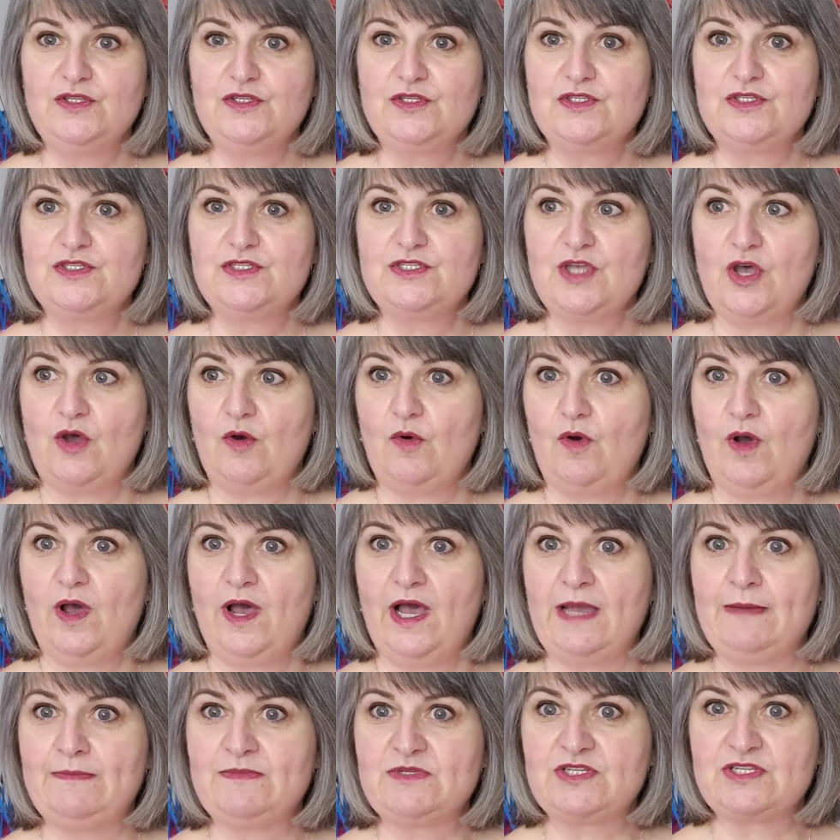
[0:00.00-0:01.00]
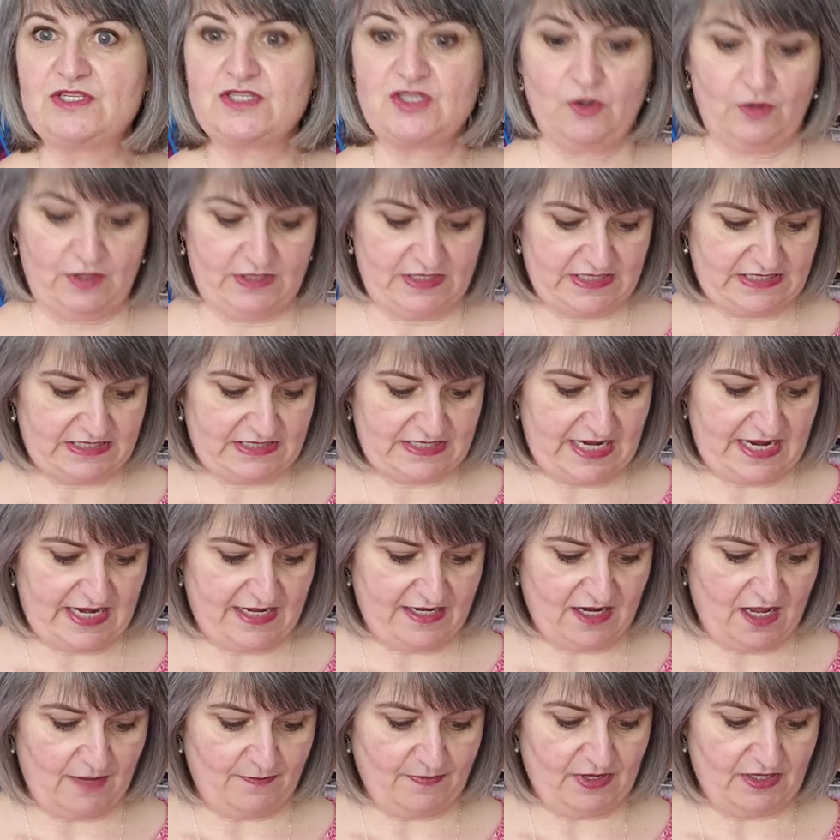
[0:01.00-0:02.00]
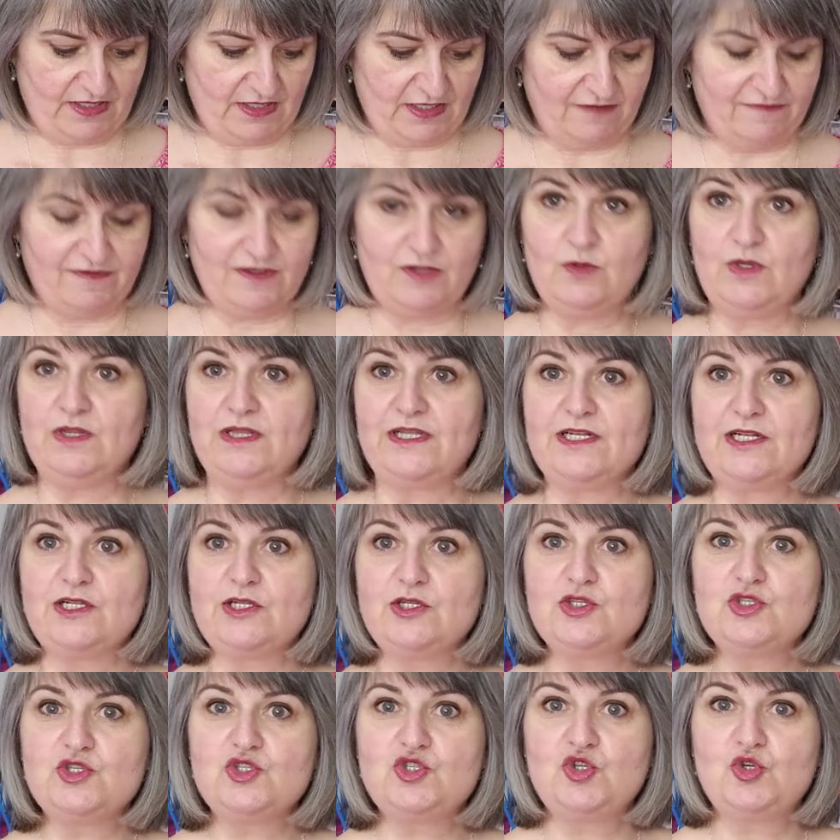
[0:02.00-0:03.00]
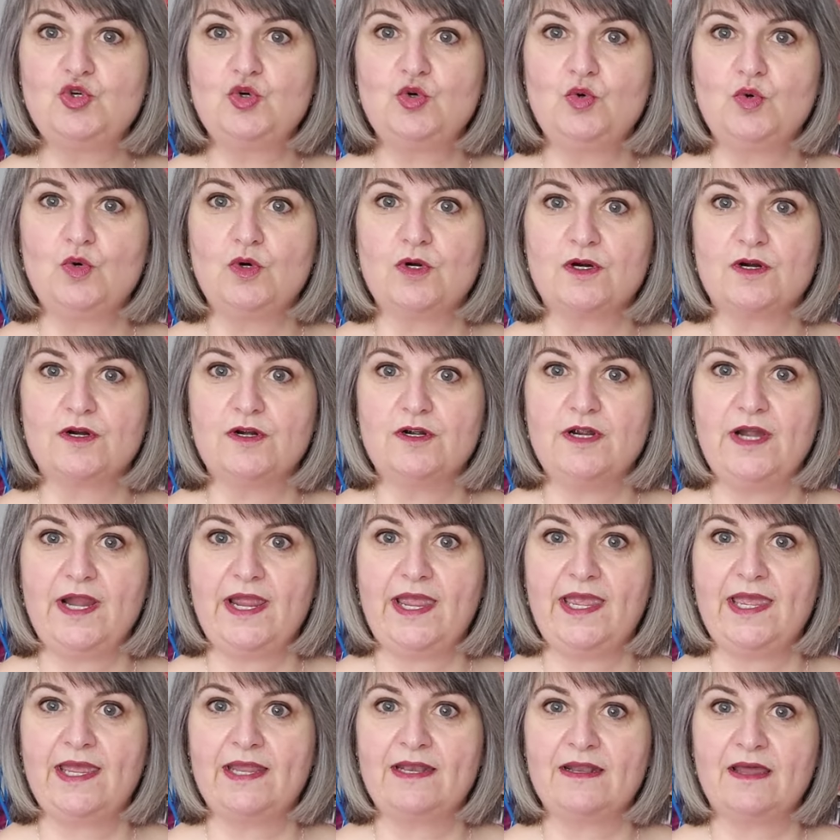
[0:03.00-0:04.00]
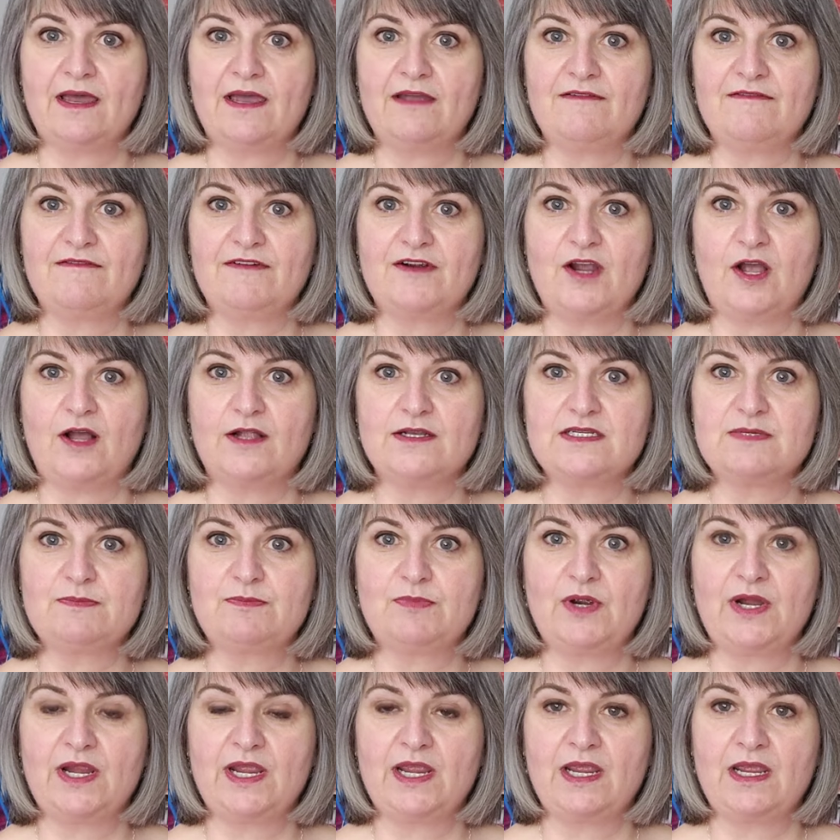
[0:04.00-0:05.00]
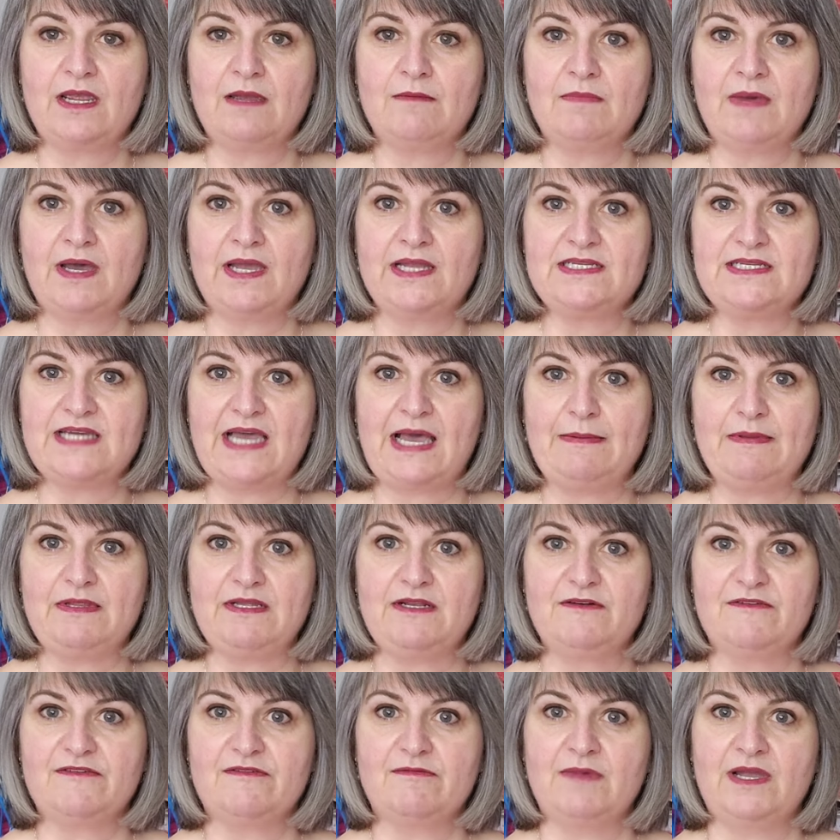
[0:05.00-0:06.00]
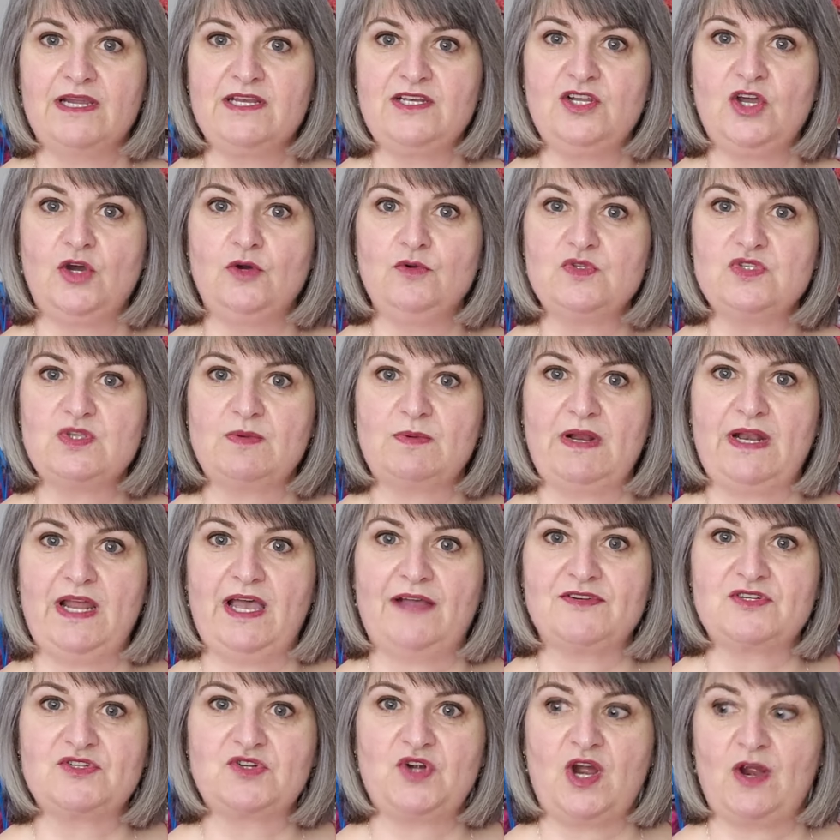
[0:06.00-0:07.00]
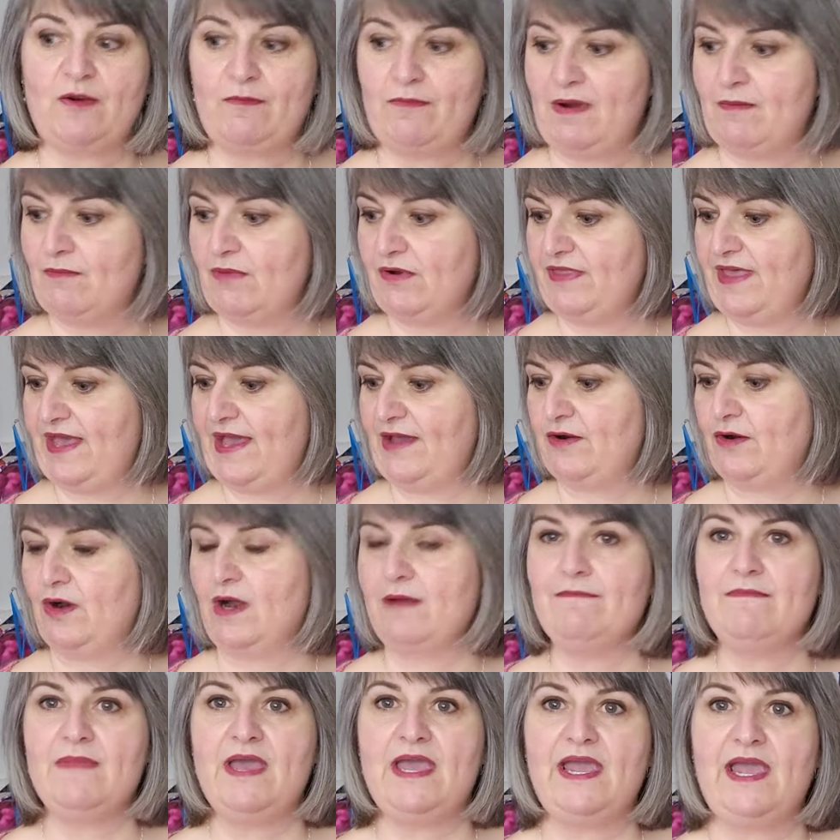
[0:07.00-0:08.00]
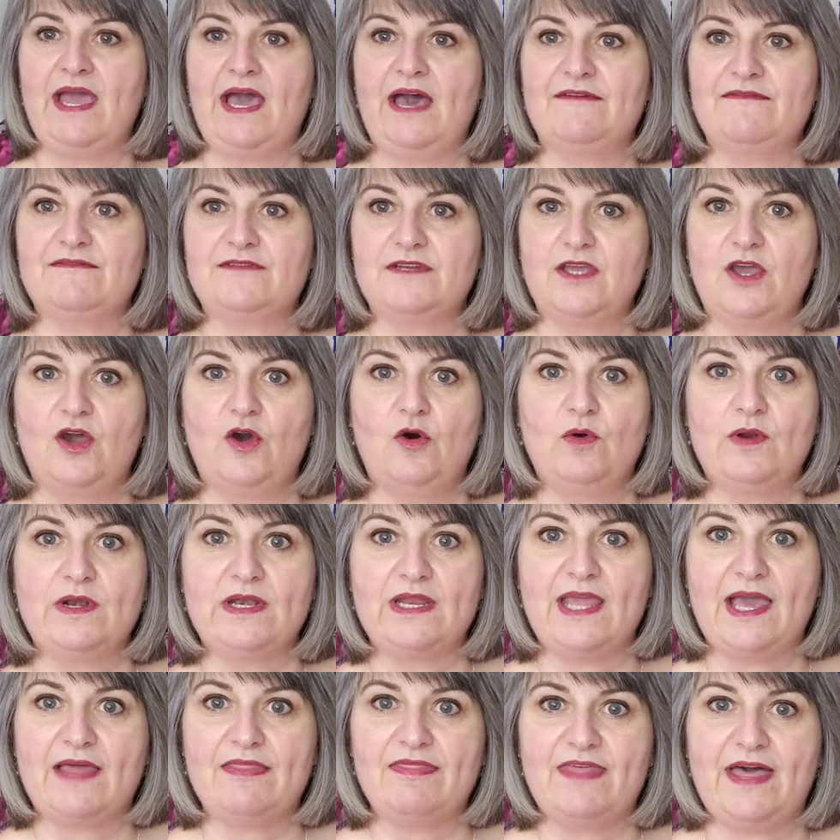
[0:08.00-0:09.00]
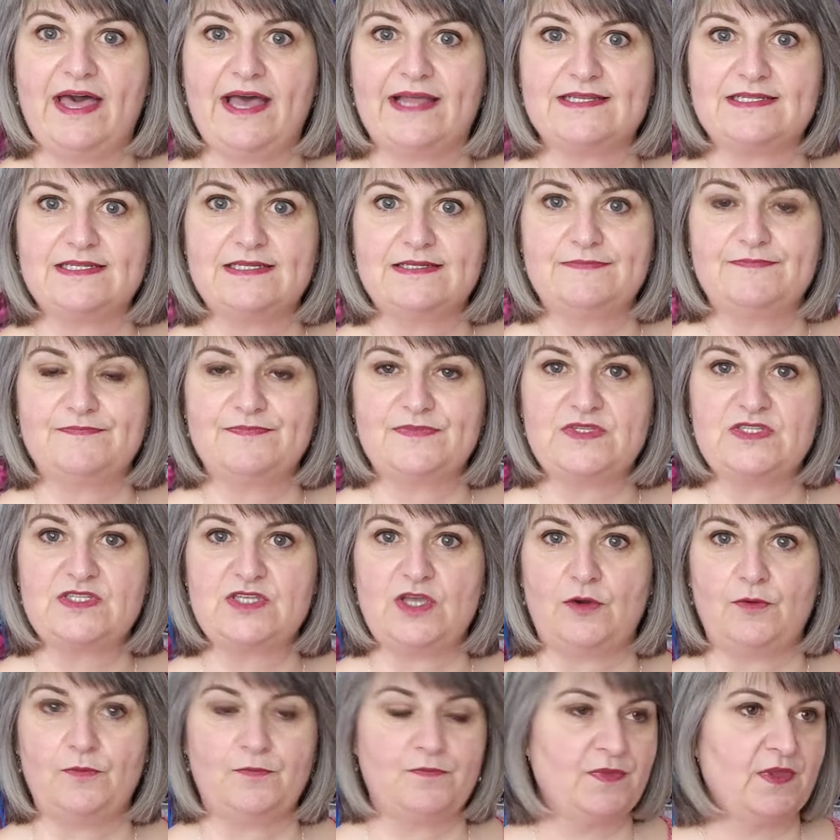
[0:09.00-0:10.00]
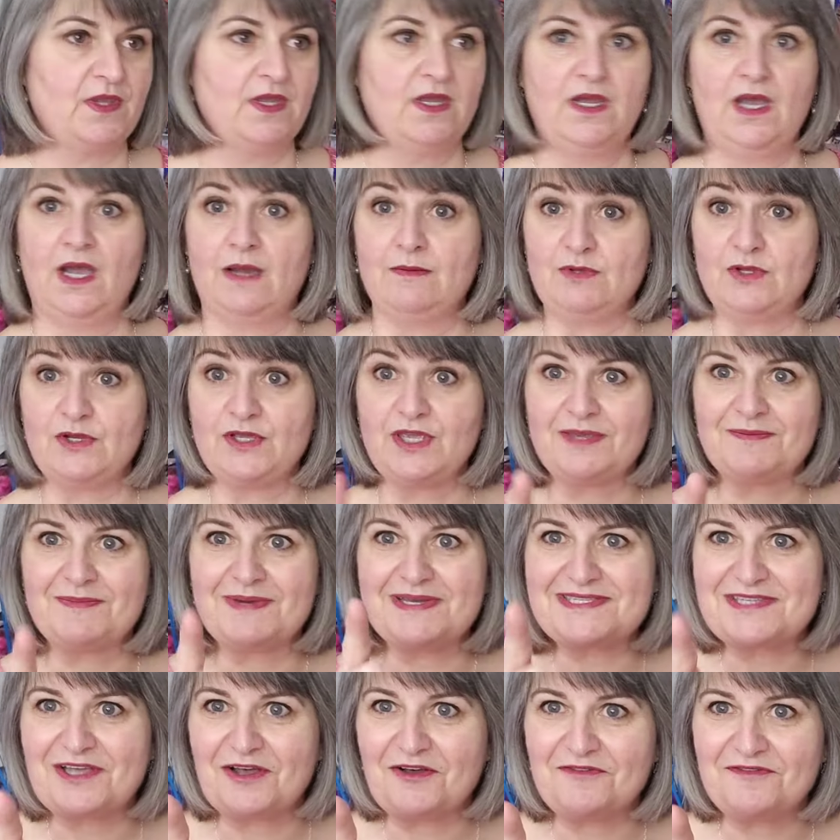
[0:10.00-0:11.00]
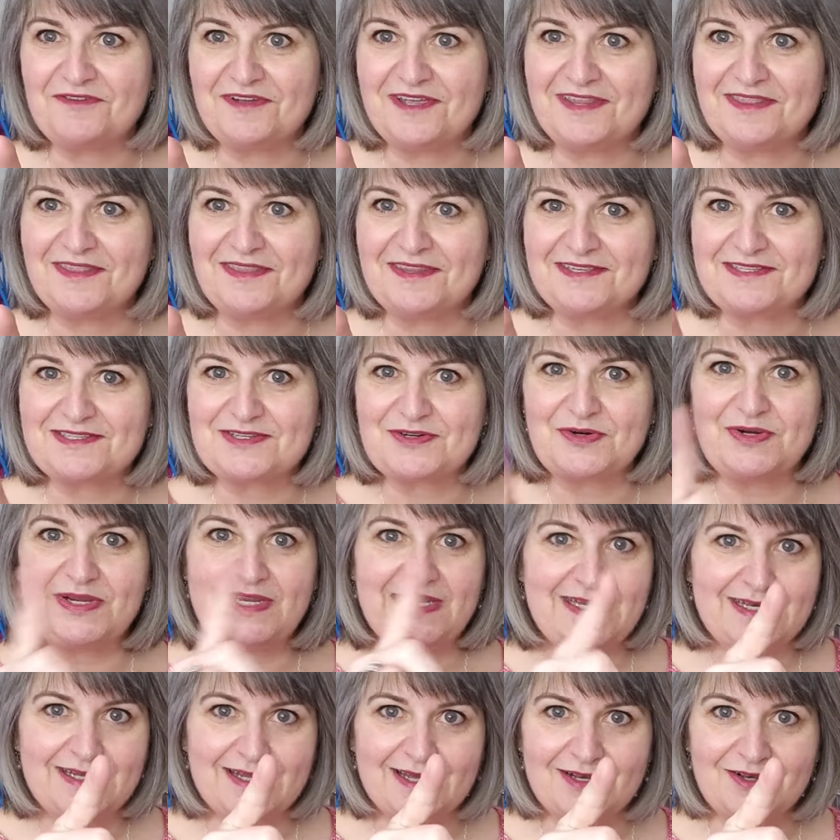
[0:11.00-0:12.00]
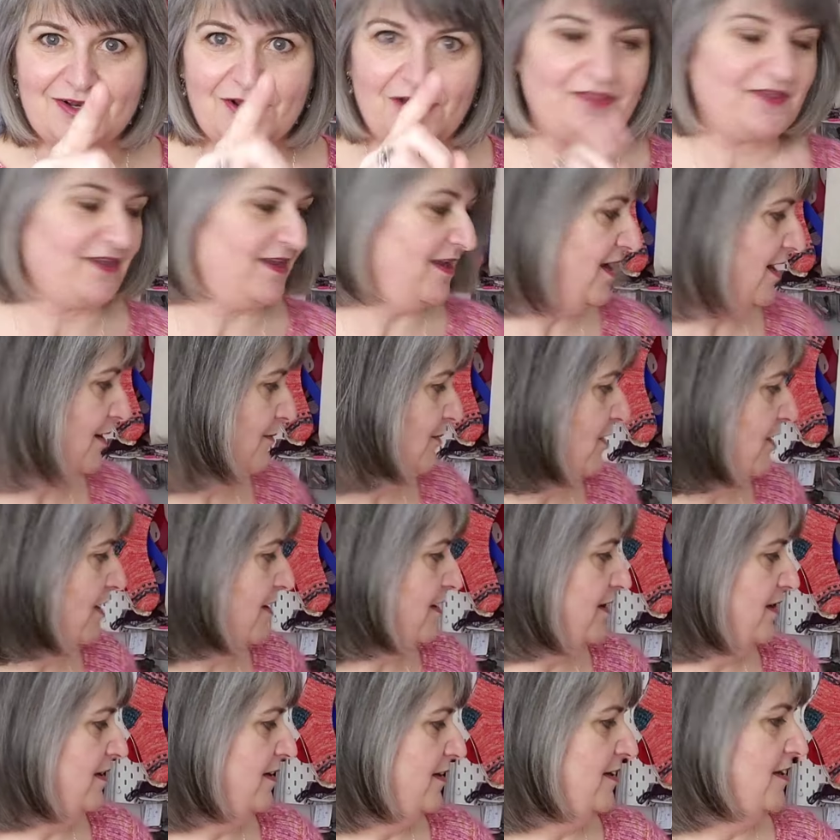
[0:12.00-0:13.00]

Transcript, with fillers: So I'm just going to stand up and give you a little tour and I forgot to bring my tablet in for my notes. So I'm going to have to try and remember that or I may have to go and get that. So I'm looking at myself in the screen and not the camera.